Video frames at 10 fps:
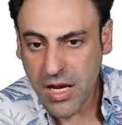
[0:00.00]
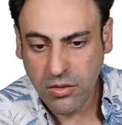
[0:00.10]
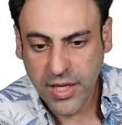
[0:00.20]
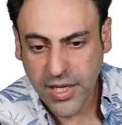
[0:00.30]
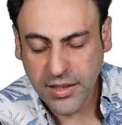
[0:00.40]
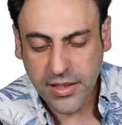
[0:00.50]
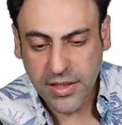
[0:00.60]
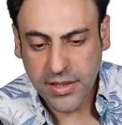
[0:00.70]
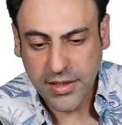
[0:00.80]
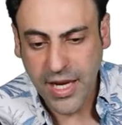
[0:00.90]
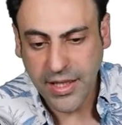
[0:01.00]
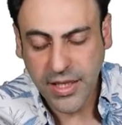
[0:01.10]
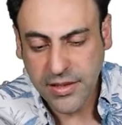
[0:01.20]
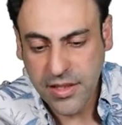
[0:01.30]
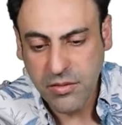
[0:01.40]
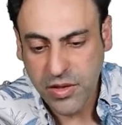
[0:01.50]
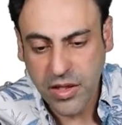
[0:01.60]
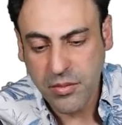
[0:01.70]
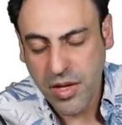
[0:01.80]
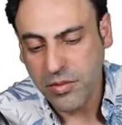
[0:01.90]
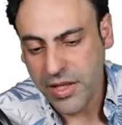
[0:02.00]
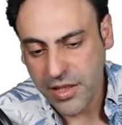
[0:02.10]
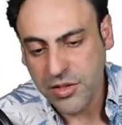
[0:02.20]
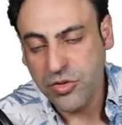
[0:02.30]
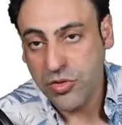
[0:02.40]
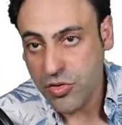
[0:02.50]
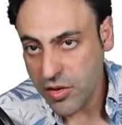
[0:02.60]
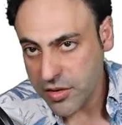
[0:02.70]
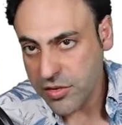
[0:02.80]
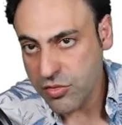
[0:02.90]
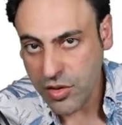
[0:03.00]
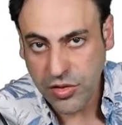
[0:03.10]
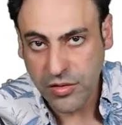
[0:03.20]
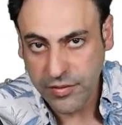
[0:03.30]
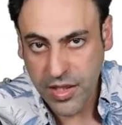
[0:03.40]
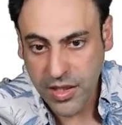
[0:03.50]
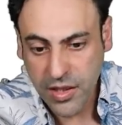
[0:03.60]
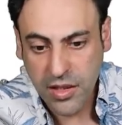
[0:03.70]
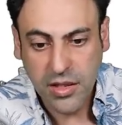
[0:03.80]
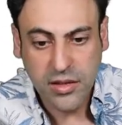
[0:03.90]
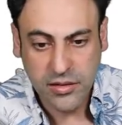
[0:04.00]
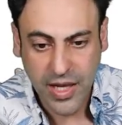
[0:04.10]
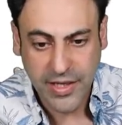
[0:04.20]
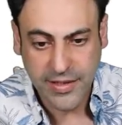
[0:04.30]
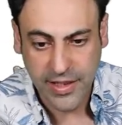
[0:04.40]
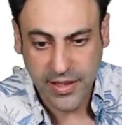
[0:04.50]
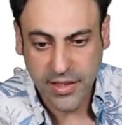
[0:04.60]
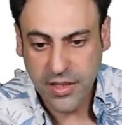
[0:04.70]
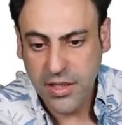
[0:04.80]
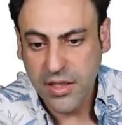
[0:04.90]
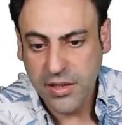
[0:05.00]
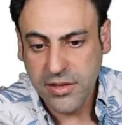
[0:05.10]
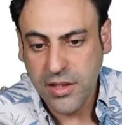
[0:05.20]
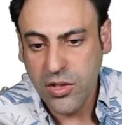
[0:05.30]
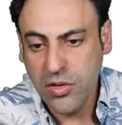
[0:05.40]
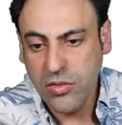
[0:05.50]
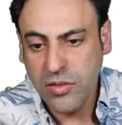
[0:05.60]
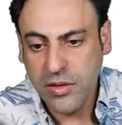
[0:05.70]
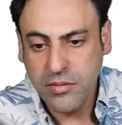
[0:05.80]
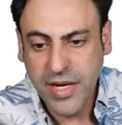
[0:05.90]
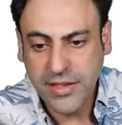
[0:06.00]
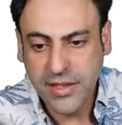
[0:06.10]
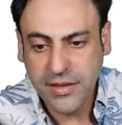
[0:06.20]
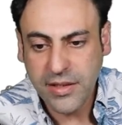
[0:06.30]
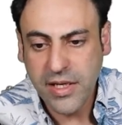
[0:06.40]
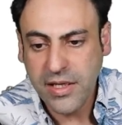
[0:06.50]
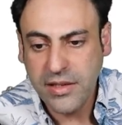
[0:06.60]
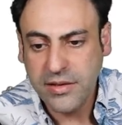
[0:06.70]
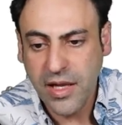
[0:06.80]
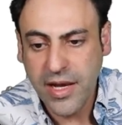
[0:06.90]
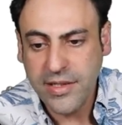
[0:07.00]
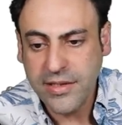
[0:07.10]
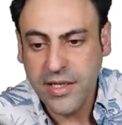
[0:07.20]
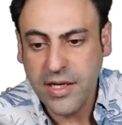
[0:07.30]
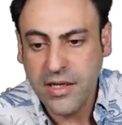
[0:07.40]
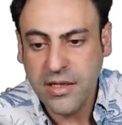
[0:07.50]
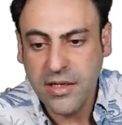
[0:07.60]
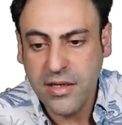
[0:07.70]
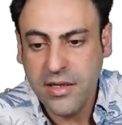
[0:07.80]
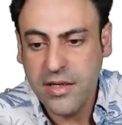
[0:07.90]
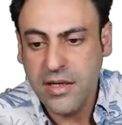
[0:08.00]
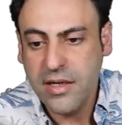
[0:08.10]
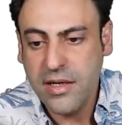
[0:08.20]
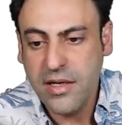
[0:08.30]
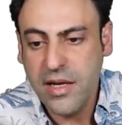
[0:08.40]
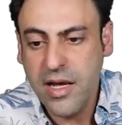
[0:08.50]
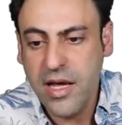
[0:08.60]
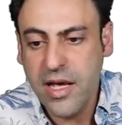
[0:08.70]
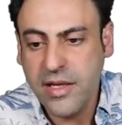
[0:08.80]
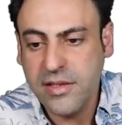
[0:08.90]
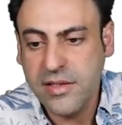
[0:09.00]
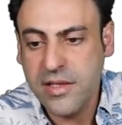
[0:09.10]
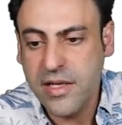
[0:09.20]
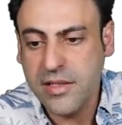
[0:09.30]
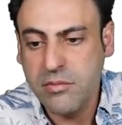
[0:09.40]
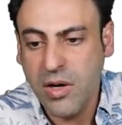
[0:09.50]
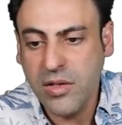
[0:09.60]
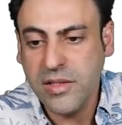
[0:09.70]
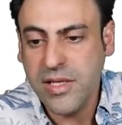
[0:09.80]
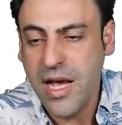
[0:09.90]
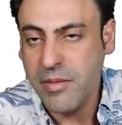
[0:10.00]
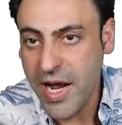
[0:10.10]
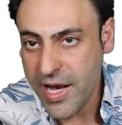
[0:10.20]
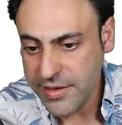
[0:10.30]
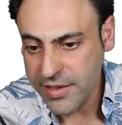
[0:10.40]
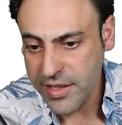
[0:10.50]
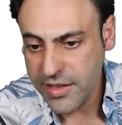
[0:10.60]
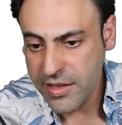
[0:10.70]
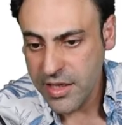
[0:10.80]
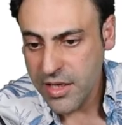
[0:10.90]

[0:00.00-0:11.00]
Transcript: Okay, that easily we're going to be able actually to draw the structure of the glycine. So basically glycine, it's the smallest amino acid,